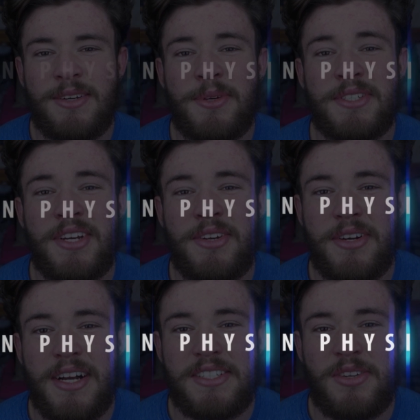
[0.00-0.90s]
What's going on,
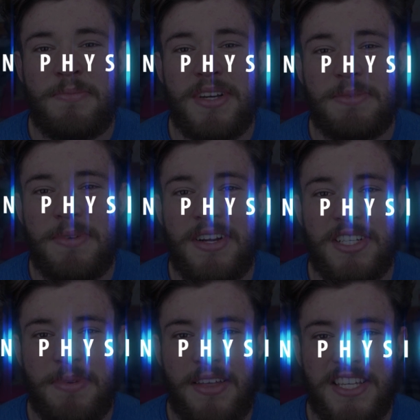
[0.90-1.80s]
guys? So I must have been
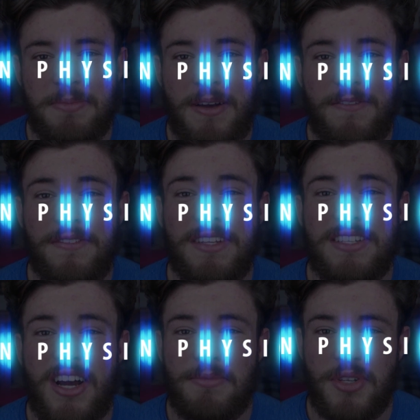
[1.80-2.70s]
asked about this about 50
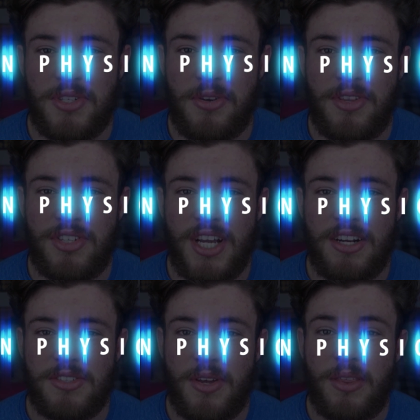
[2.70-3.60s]
times or so on the channel,
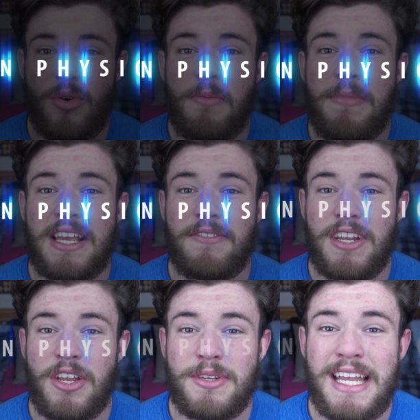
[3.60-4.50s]
so I thought I'd make a
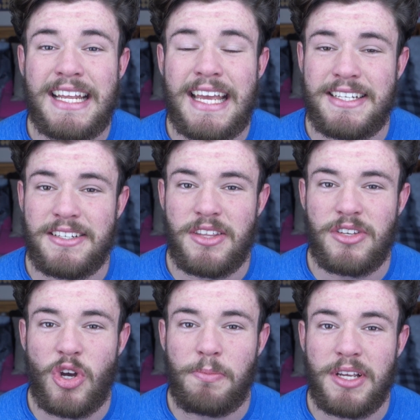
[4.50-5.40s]
video dedicated to the
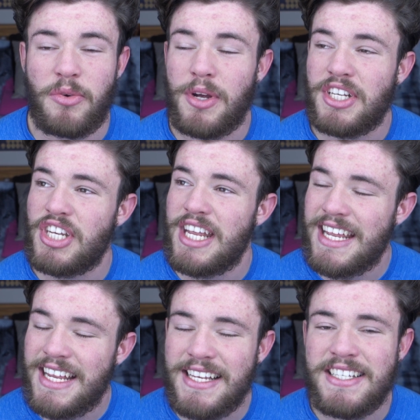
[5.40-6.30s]
topic, which
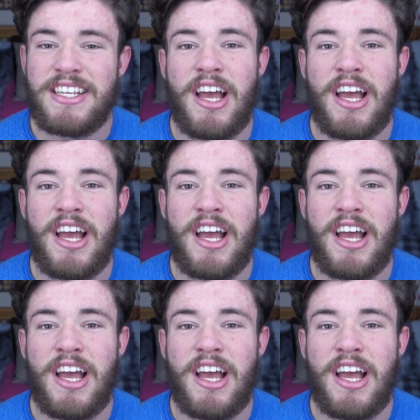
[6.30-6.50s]
is